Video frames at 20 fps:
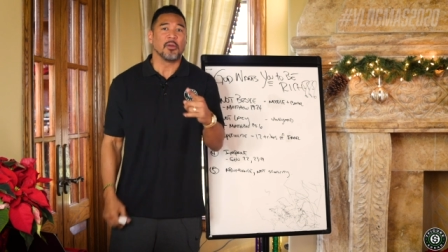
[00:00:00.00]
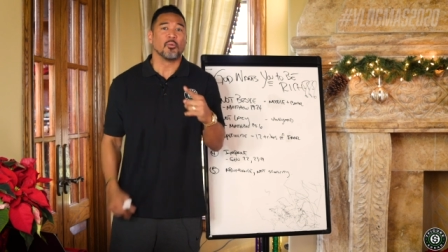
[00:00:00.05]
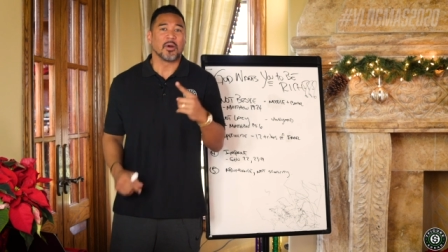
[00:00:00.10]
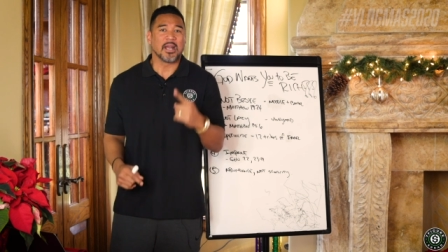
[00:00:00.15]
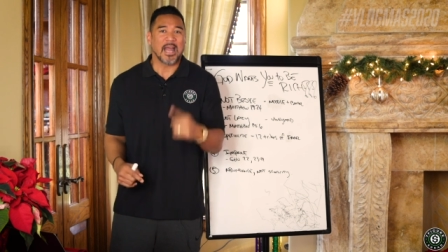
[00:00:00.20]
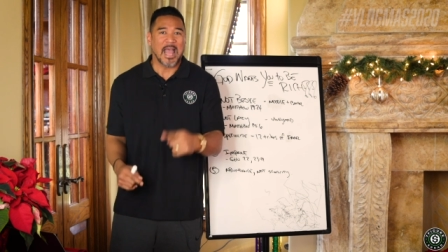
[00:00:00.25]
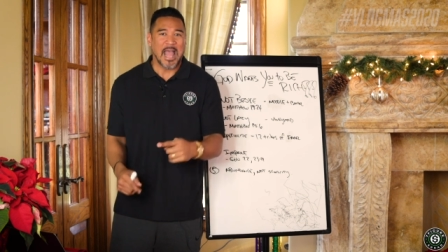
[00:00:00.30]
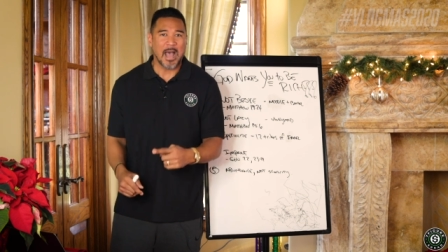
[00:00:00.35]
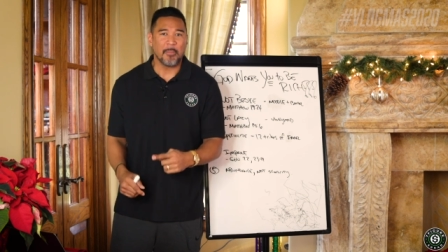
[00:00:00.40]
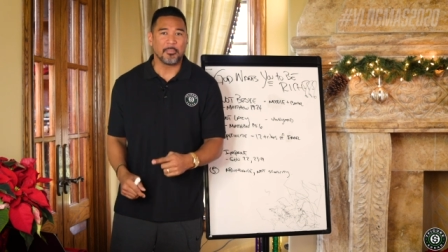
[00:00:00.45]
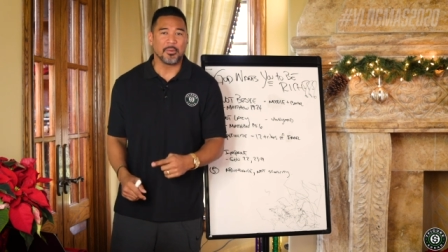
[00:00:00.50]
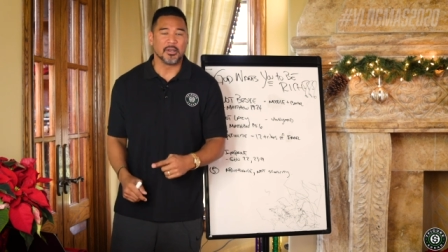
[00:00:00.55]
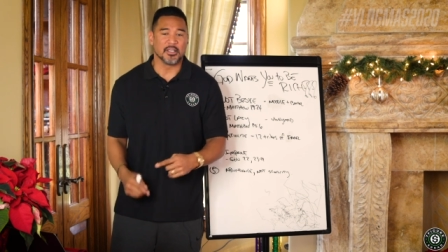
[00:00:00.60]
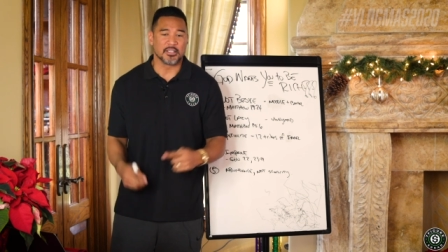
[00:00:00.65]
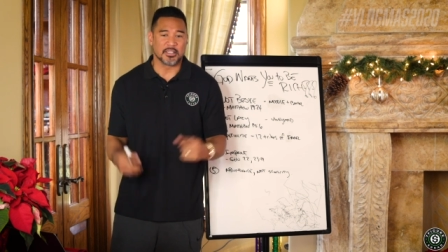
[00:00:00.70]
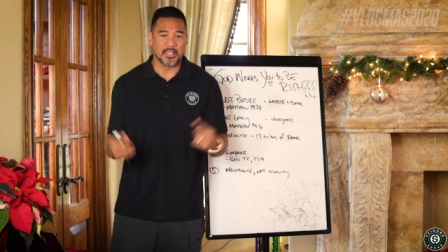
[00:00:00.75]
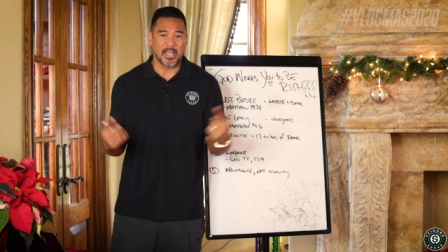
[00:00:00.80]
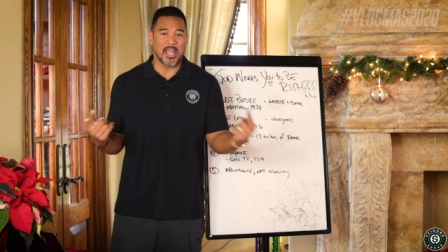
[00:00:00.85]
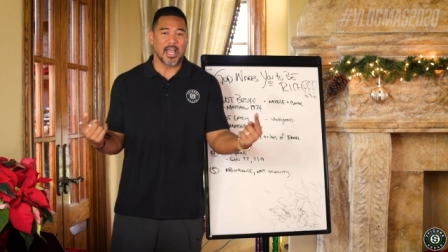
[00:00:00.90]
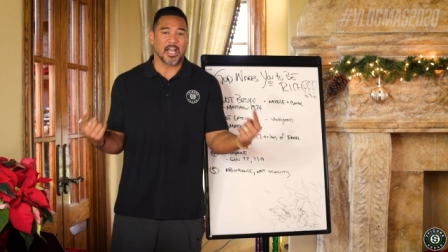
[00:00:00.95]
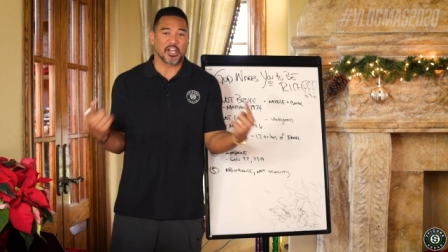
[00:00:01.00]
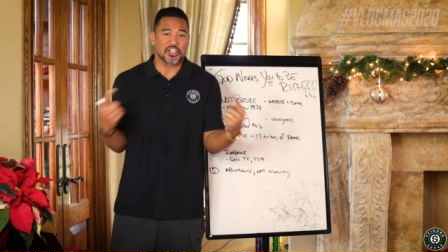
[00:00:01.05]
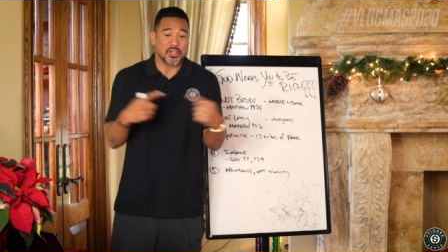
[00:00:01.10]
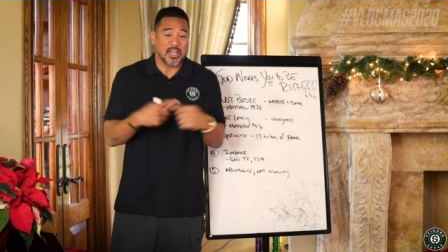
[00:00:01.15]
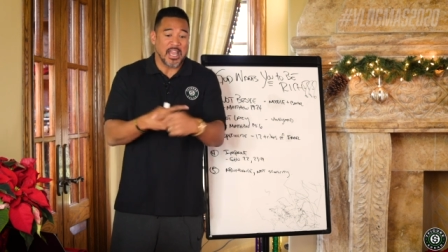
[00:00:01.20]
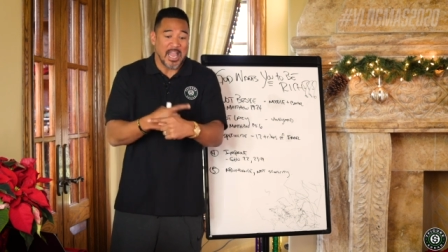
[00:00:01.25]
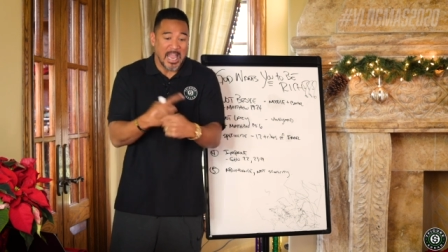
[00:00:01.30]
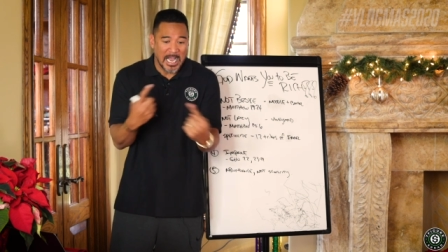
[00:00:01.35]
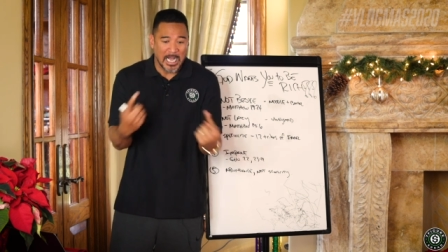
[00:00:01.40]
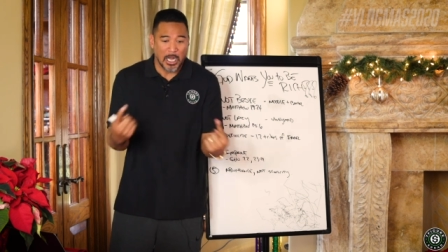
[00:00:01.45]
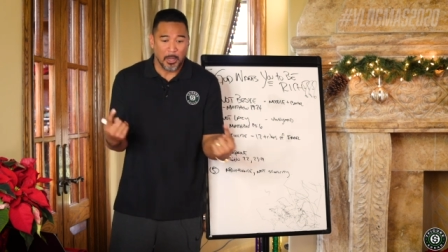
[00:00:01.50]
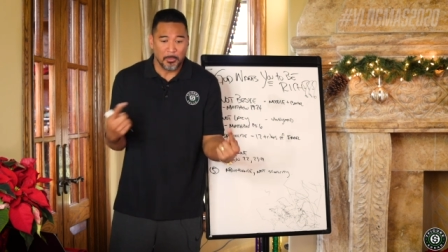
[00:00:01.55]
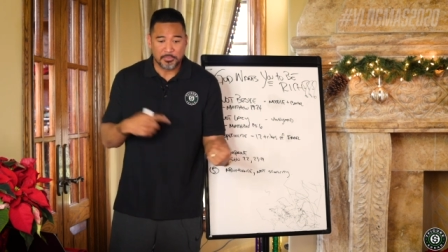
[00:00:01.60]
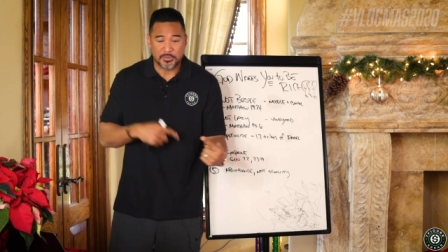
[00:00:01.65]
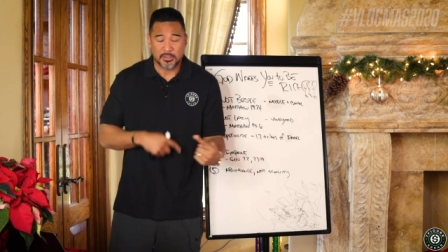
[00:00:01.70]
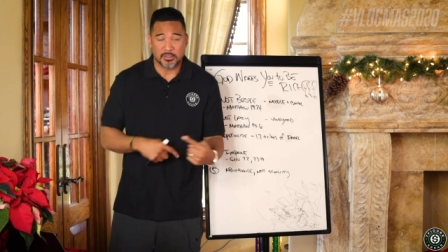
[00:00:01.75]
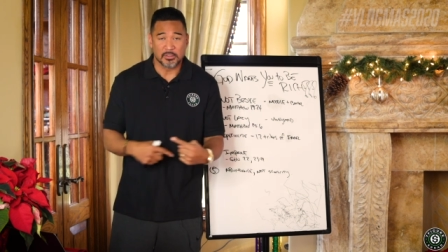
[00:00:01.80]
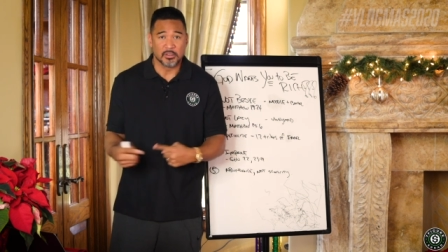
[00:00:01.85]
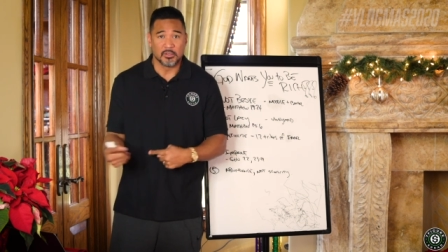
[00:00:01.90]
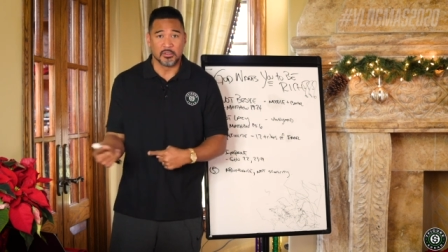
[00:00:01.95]
And what happened is they actually
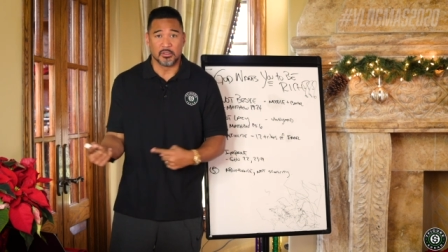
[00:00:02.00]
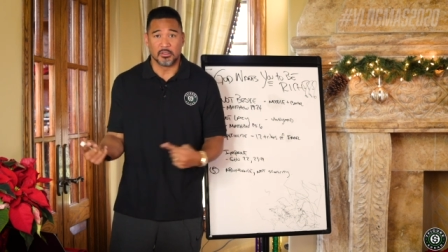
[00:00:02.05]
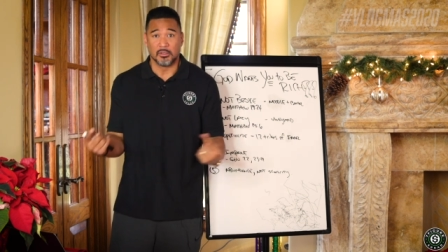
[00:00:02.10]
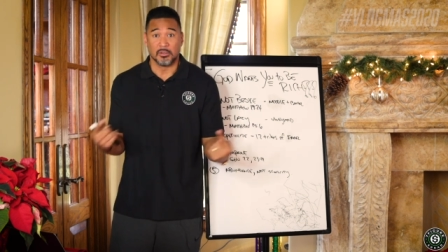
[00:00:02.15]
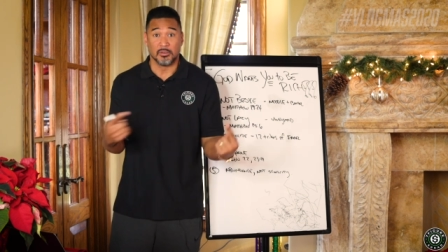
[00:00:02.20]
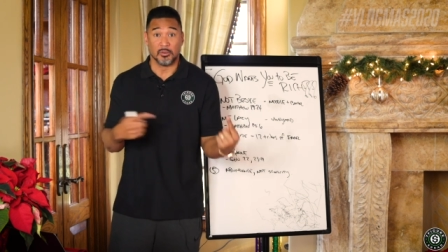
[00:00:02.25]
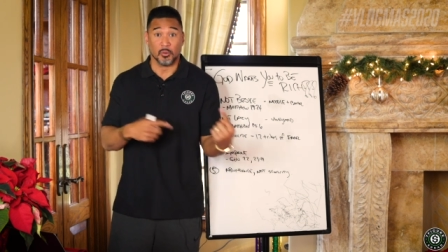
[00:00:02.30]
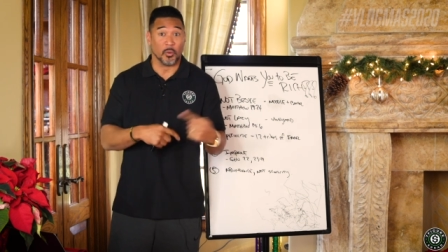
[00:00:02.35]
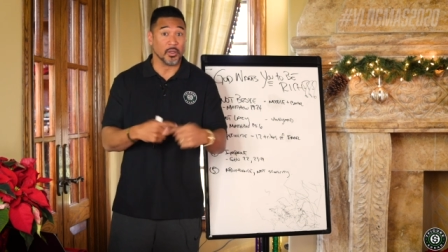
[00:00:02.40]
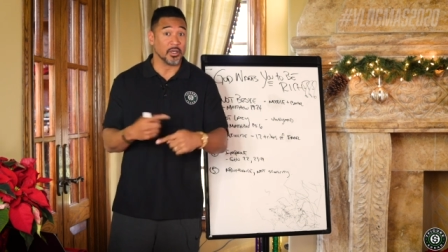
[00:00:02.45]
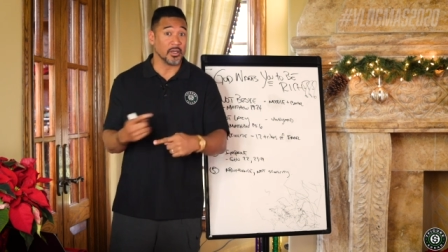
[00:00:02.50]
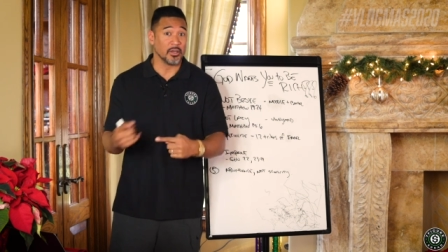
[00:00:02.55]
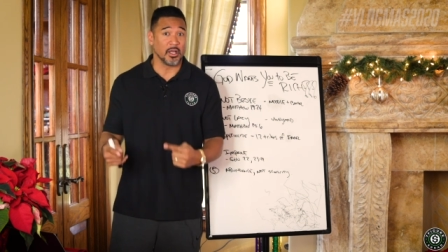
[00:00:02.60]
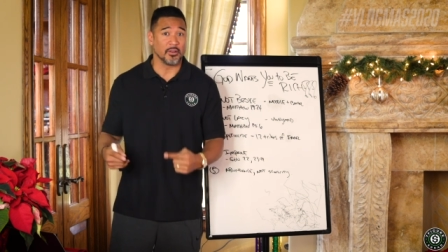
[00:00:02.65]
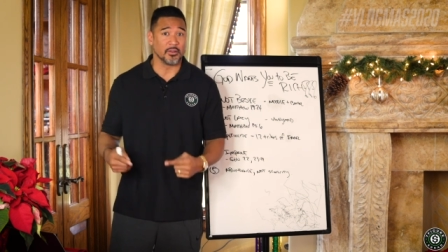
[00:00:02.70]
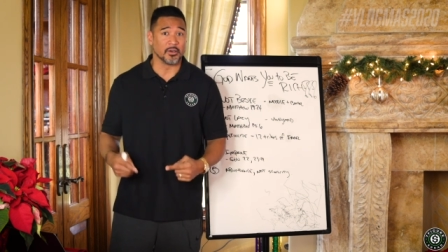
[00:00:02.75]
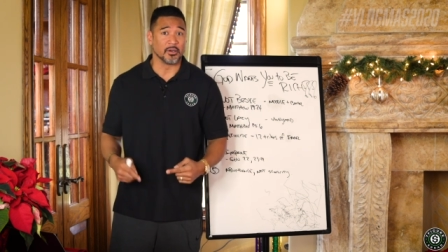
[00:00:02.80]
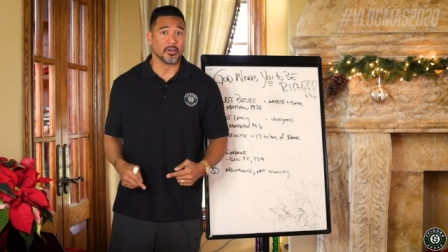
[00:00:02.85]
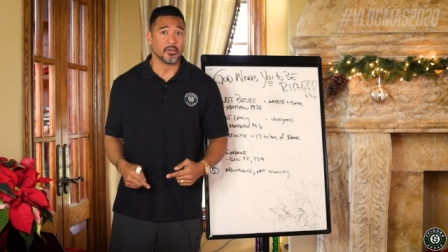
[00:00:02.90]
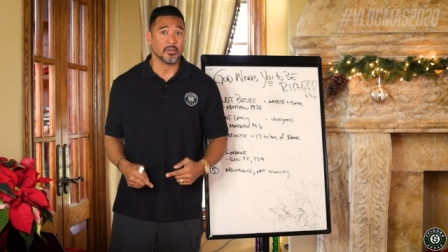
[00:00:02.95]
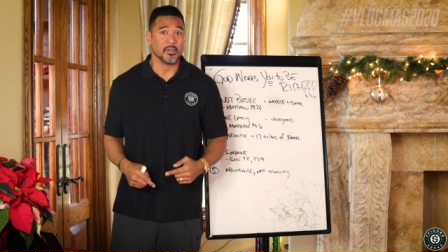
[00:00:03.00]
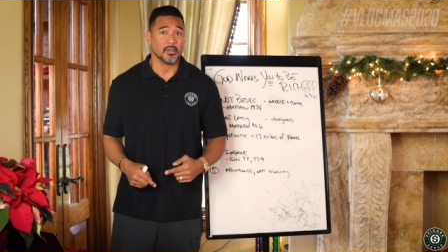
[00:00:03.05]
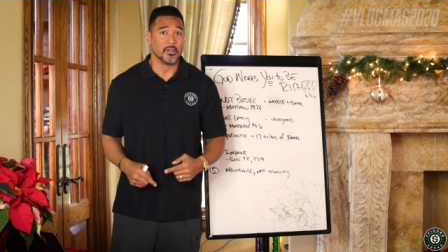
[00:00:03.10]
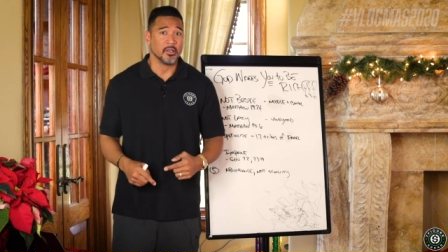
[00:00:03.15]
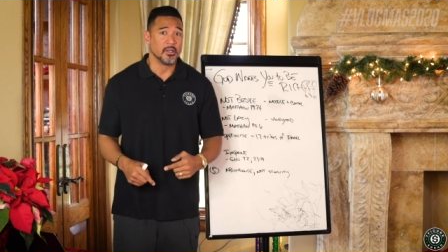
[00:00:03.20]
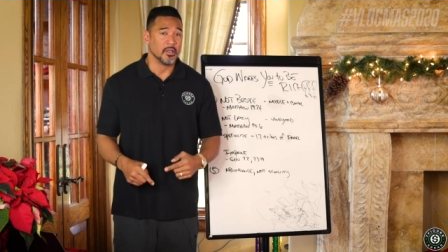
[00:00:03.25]
helped one another.